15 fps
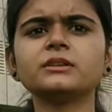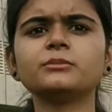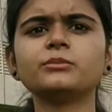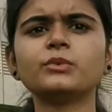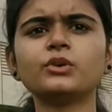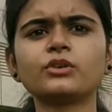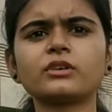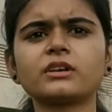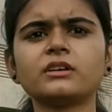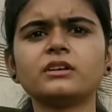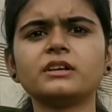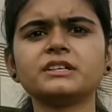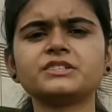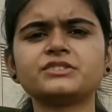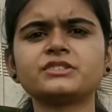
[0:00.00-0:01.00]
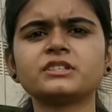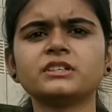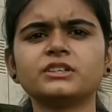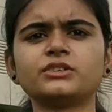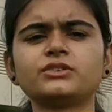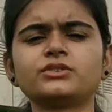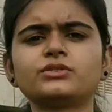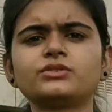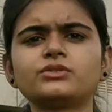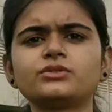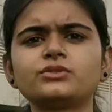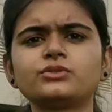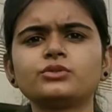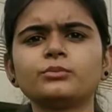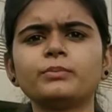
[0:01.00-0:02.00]
more easier
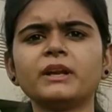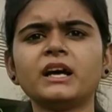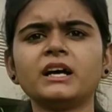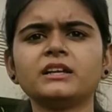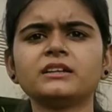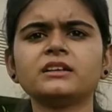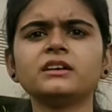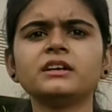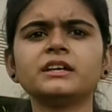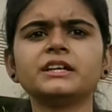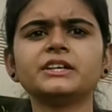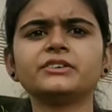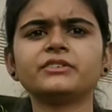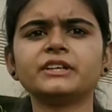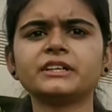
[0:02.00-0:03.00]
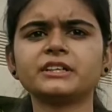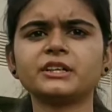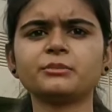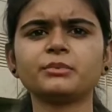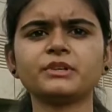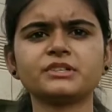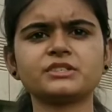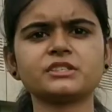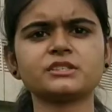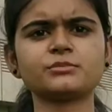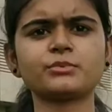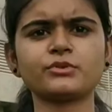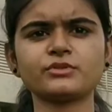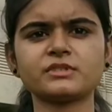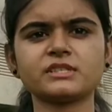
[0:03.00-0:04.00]
to plan inventory purchase
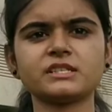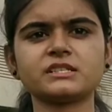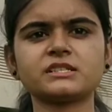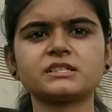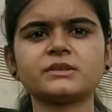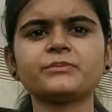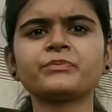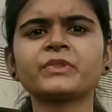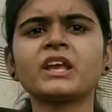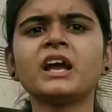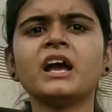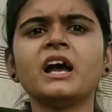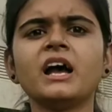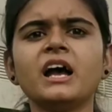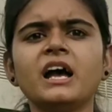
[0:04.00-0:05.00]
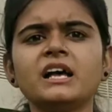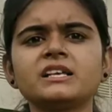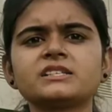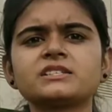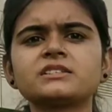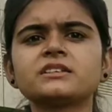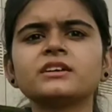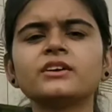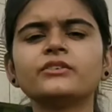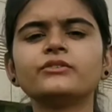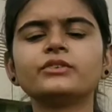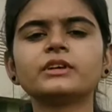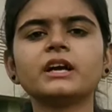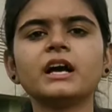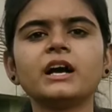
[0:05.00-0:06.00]
process. As
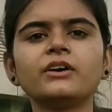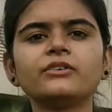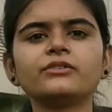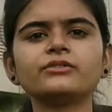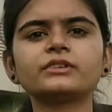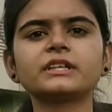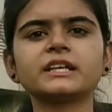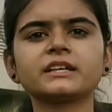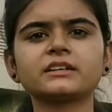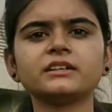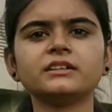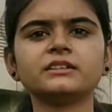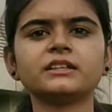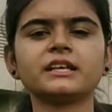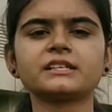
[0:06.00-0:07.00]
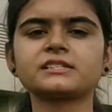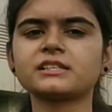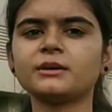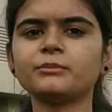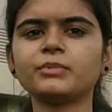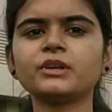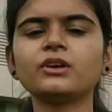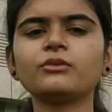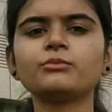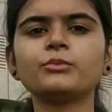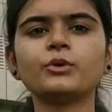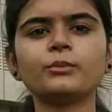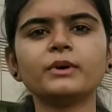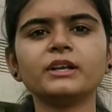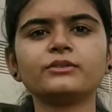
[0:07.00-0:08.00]
we have taken the example of
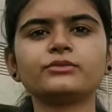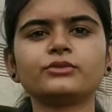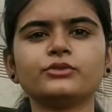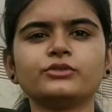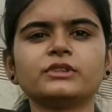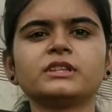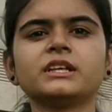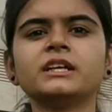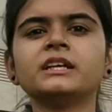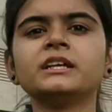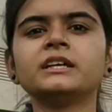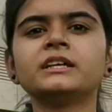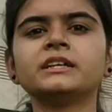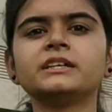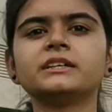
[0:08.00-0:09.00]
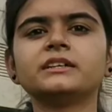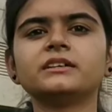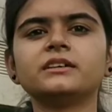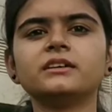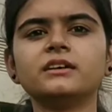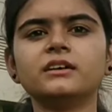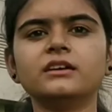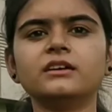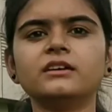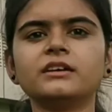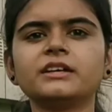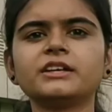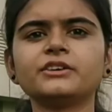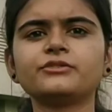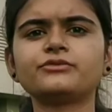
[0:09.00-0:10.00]
mobile phone,
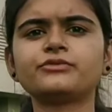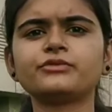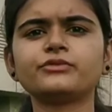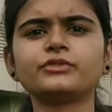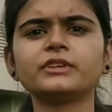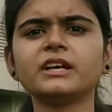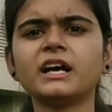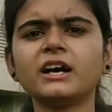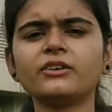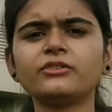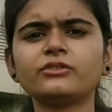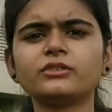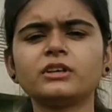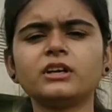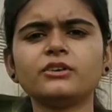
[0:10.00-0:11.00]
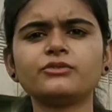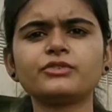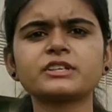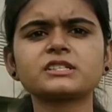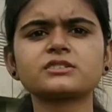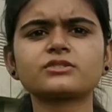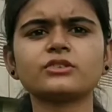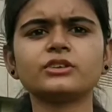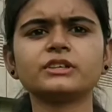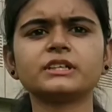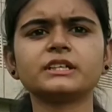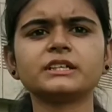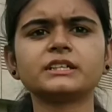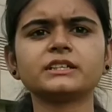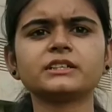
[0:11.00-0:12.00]
if we have a fixed
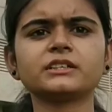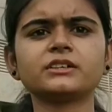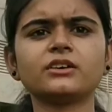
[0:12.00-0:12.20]
quantity